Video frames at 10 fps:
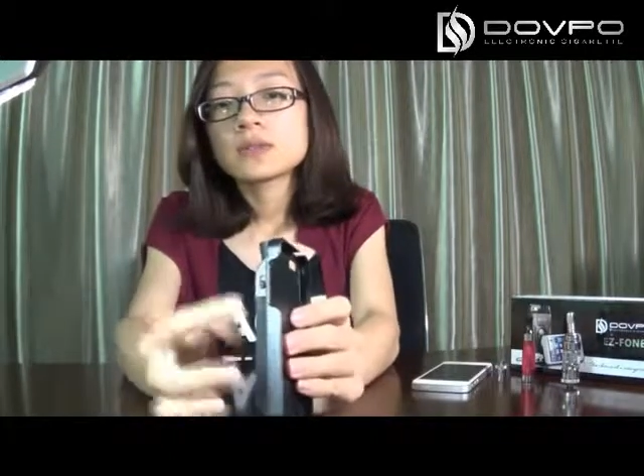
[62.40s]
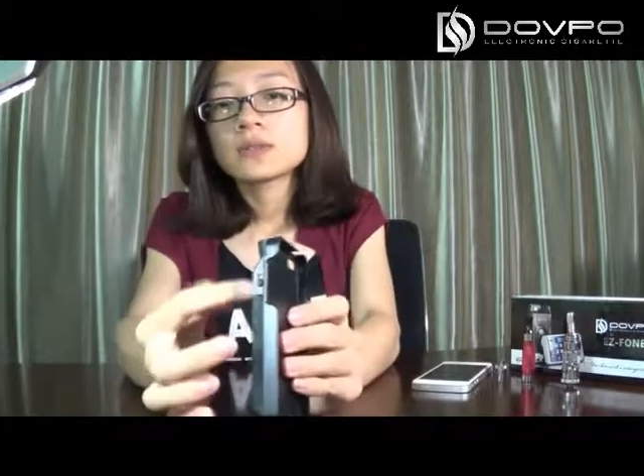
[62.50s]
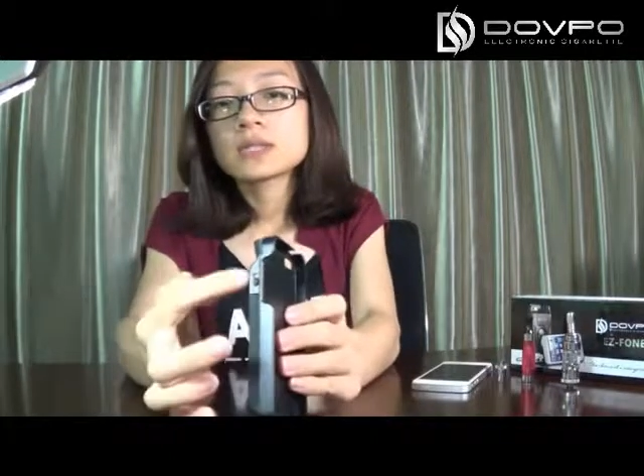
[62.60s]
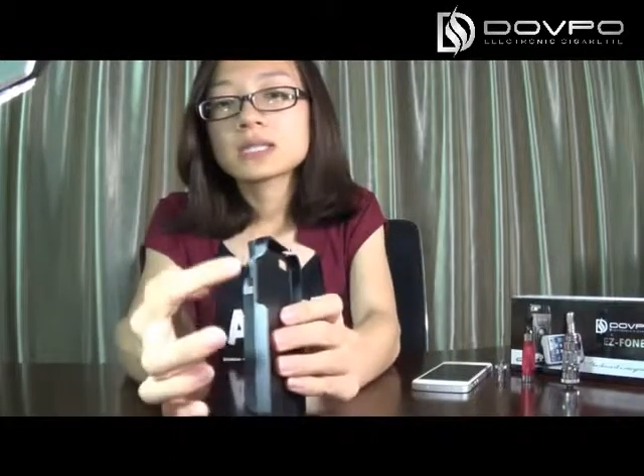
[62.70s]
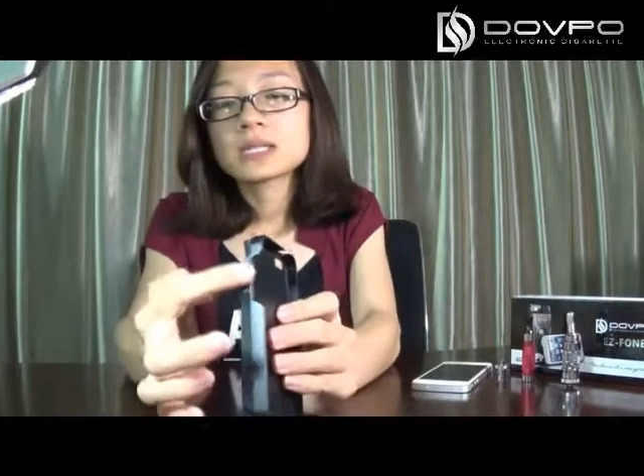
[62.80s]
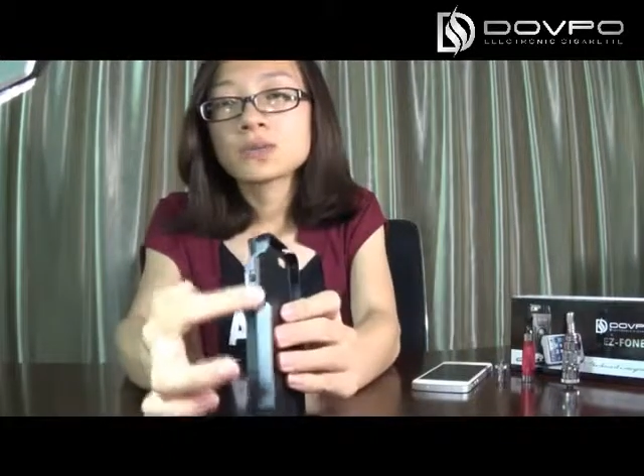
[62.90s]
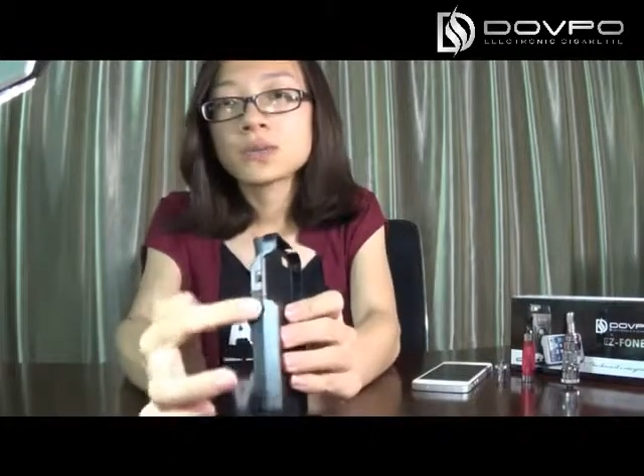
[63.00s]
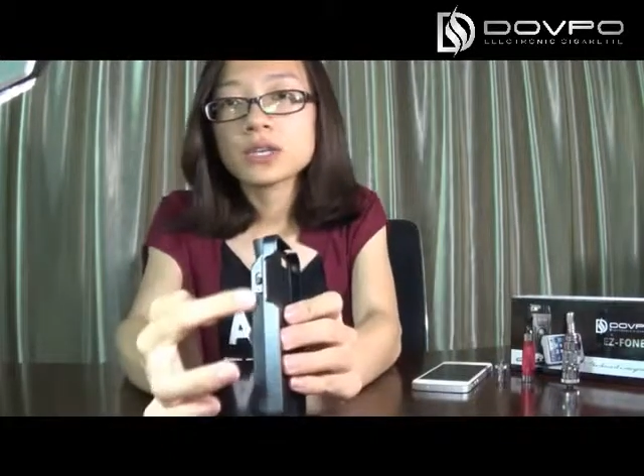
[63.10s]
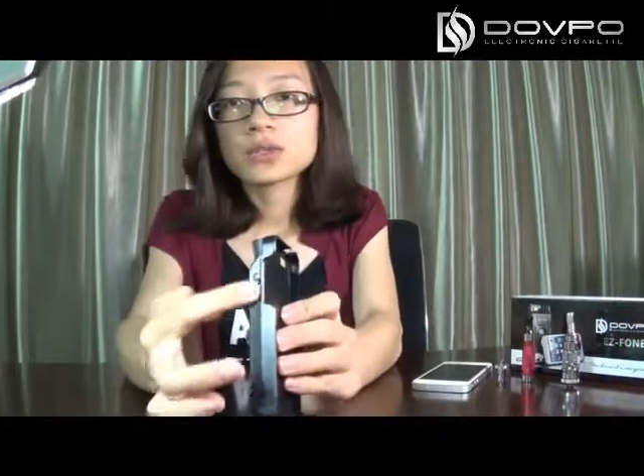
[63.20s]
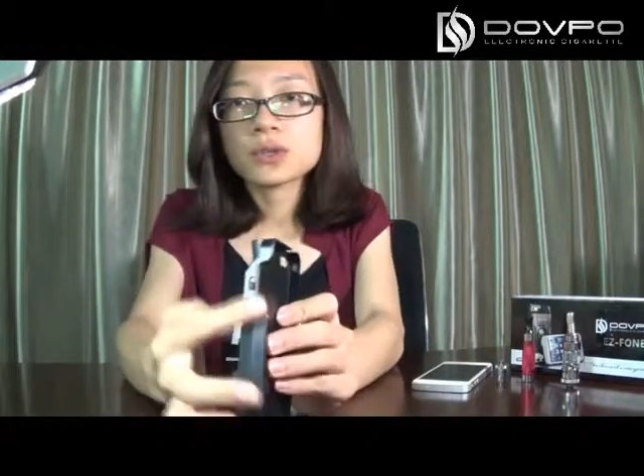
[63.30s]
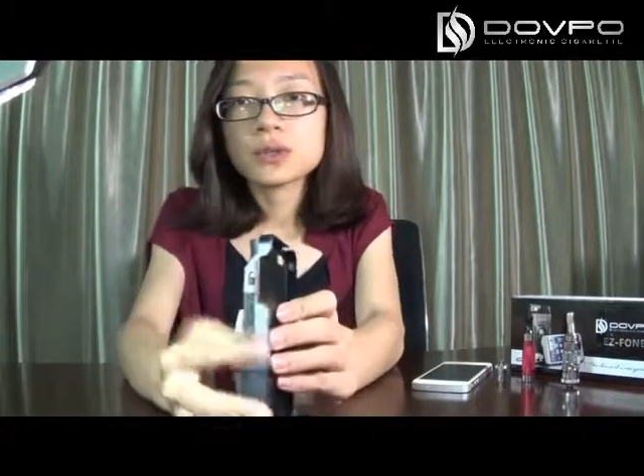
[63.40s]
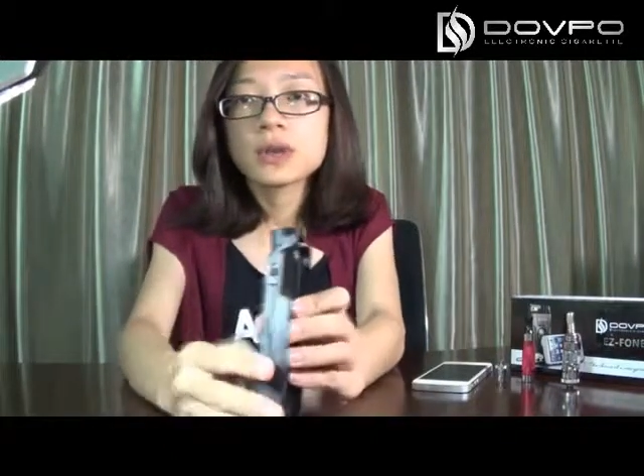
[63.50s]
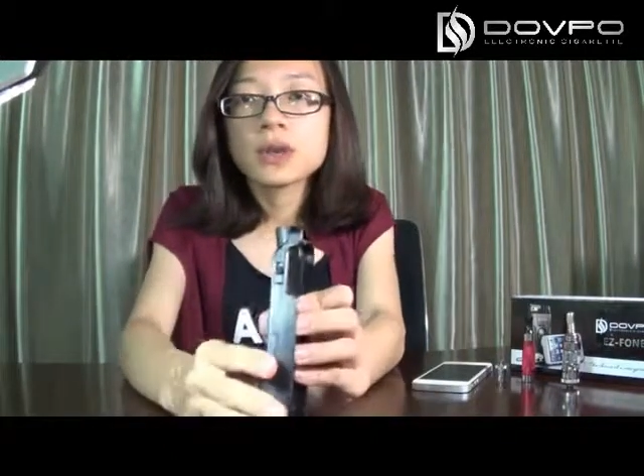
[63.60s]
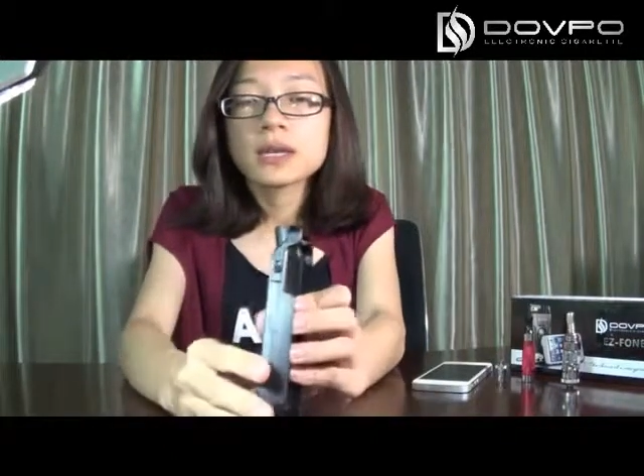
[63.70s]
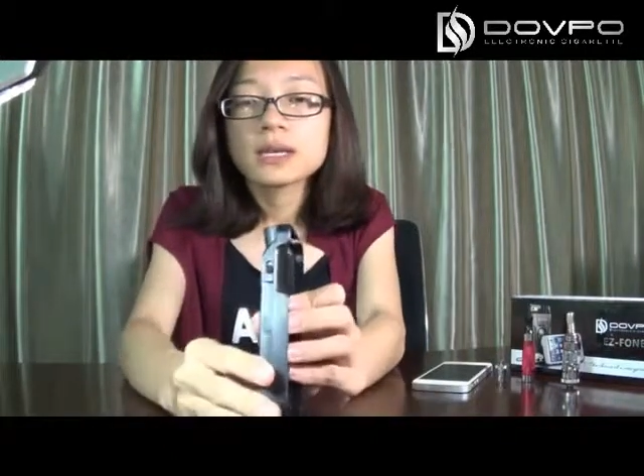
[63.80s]
uh, this switch,
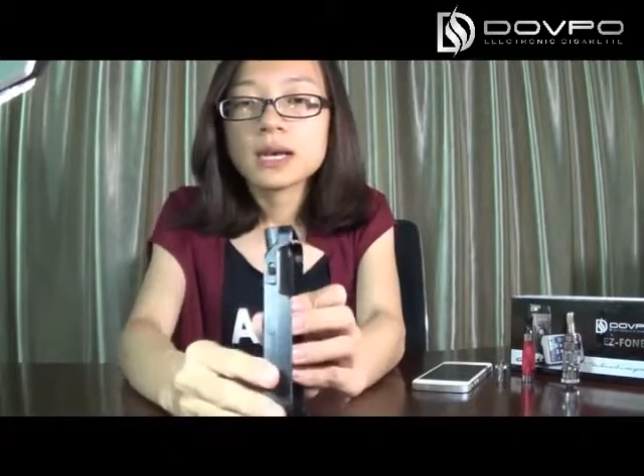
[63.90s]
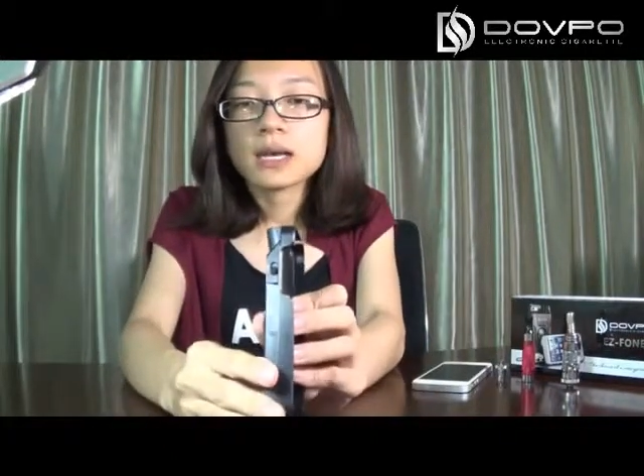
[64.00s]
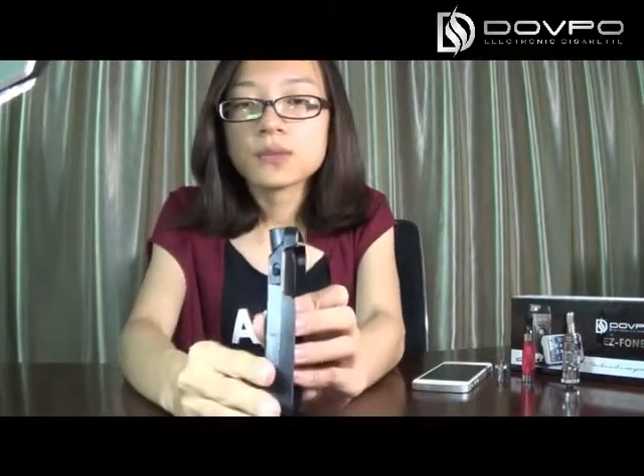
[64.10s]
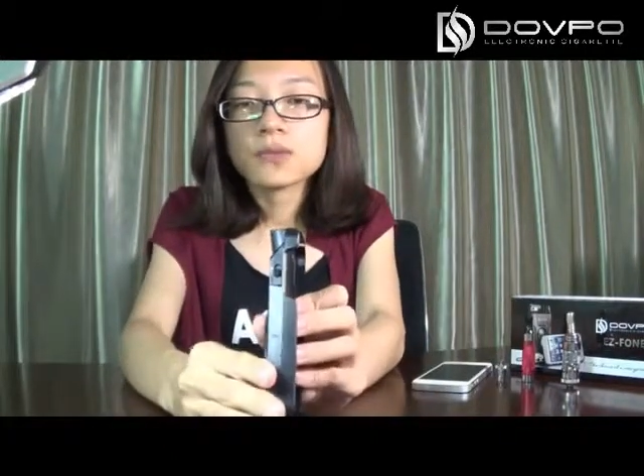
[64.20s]
uh,